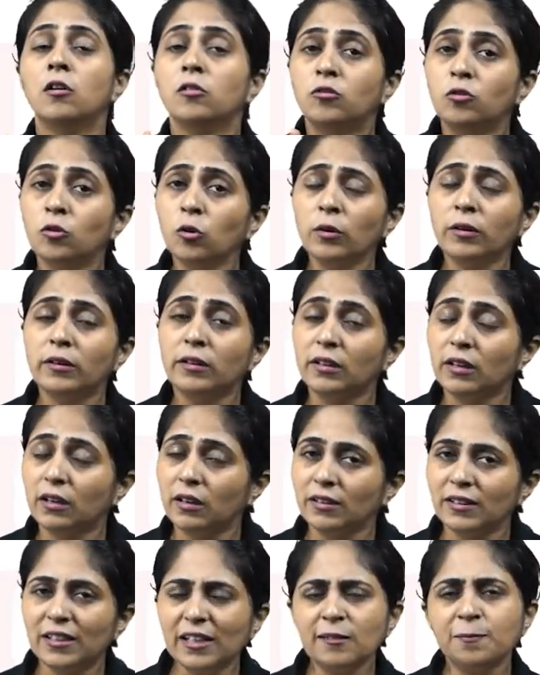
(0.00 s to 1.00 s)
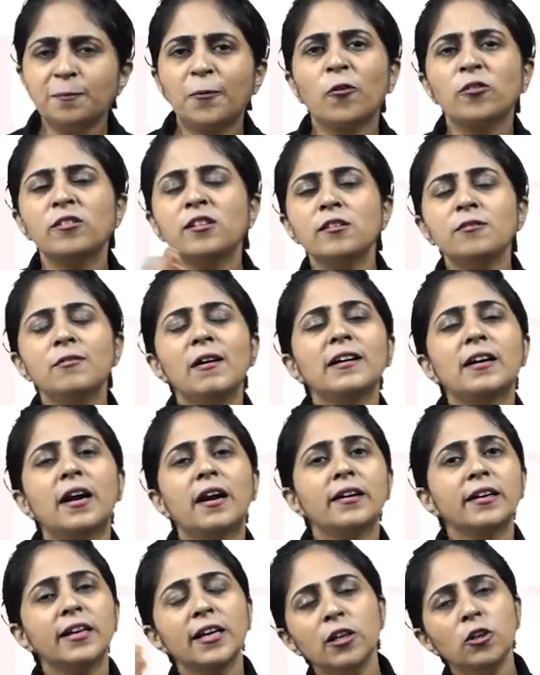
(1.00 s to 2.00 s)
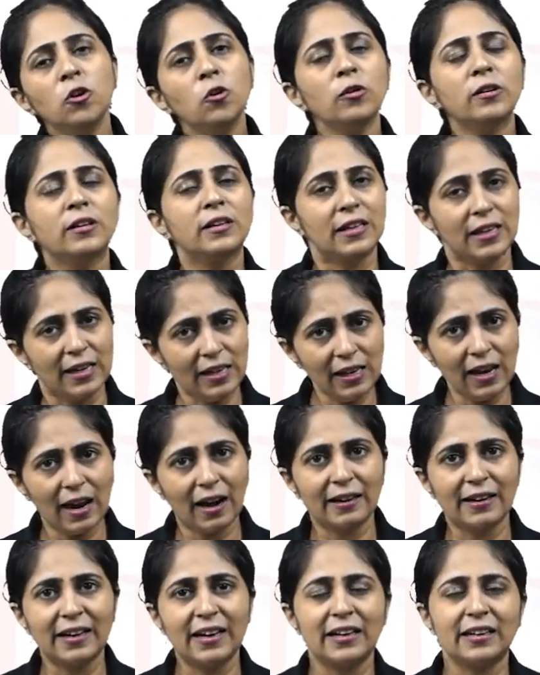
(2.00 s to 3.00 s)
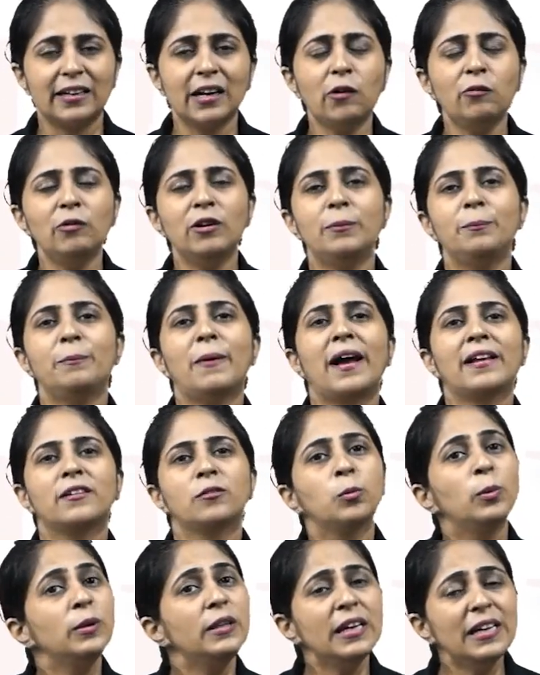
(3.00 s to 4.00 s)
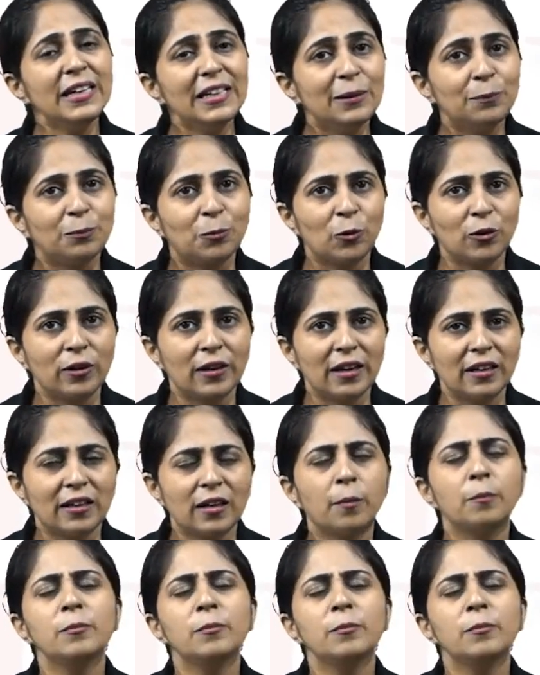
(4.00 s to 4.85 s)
So this process will continue till our data will match with the input data,